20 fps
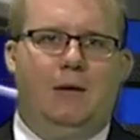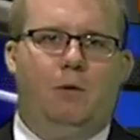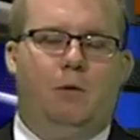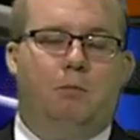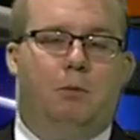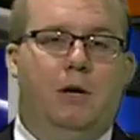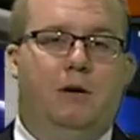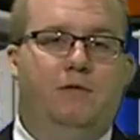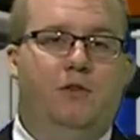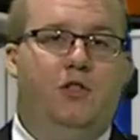They will
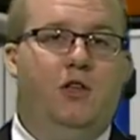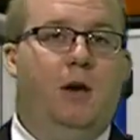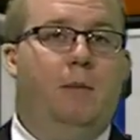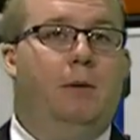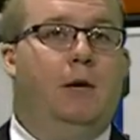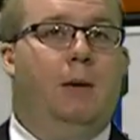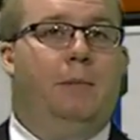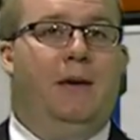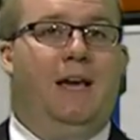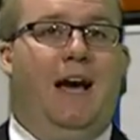preview the
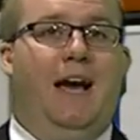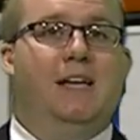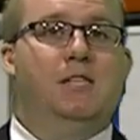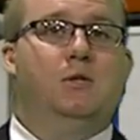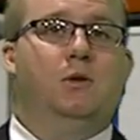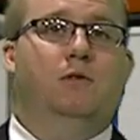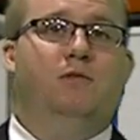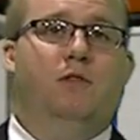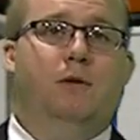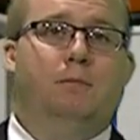upcoming high
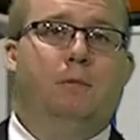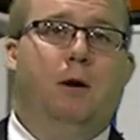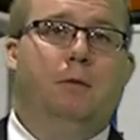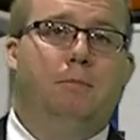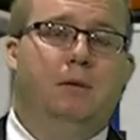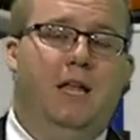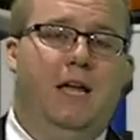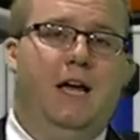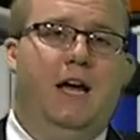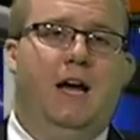school
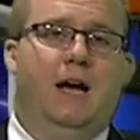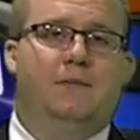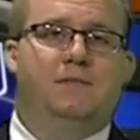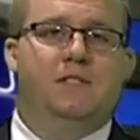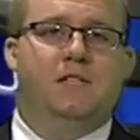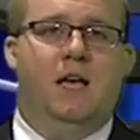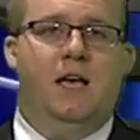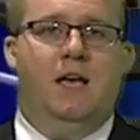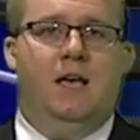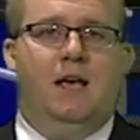football
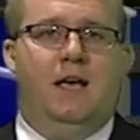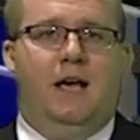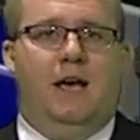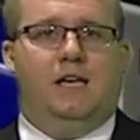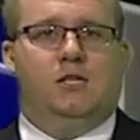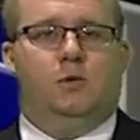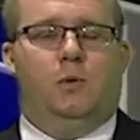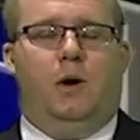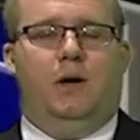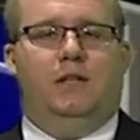playoffs
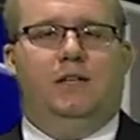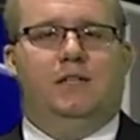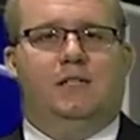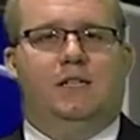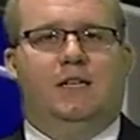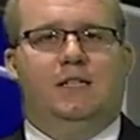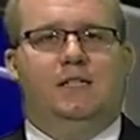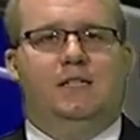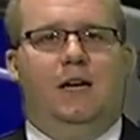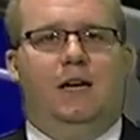as well as
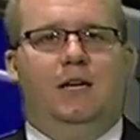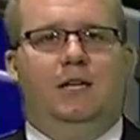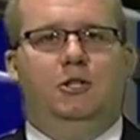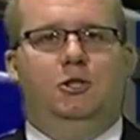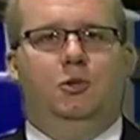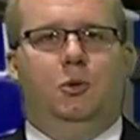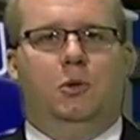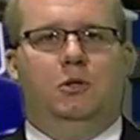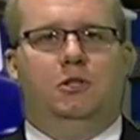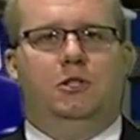Kentucky,
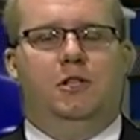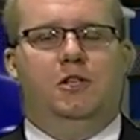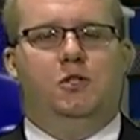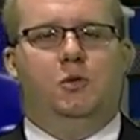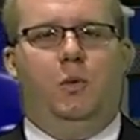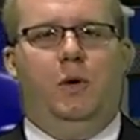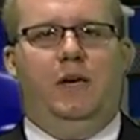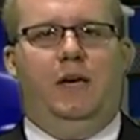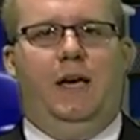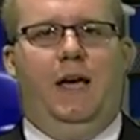Georgia
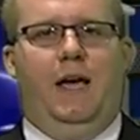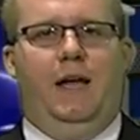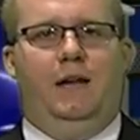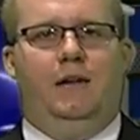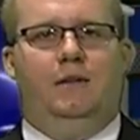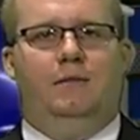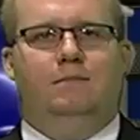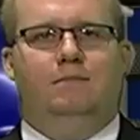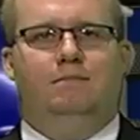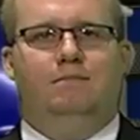this
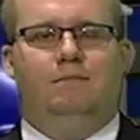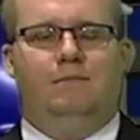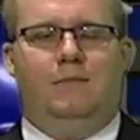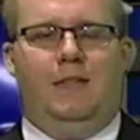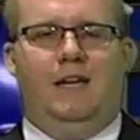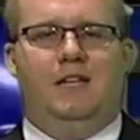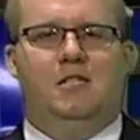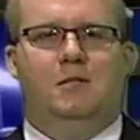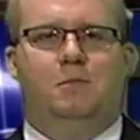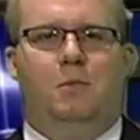weekend.
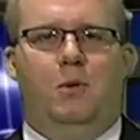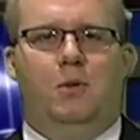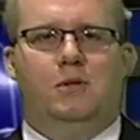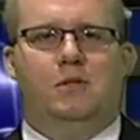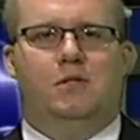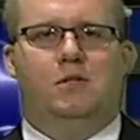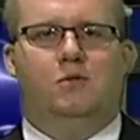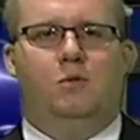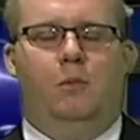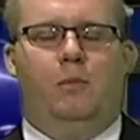That is
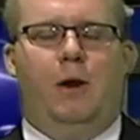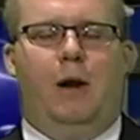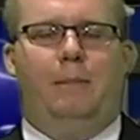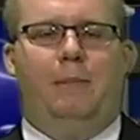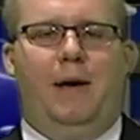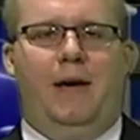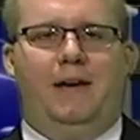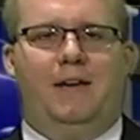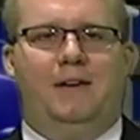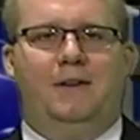sports. We'll be right
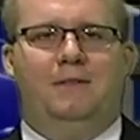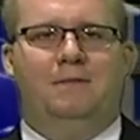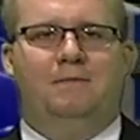back.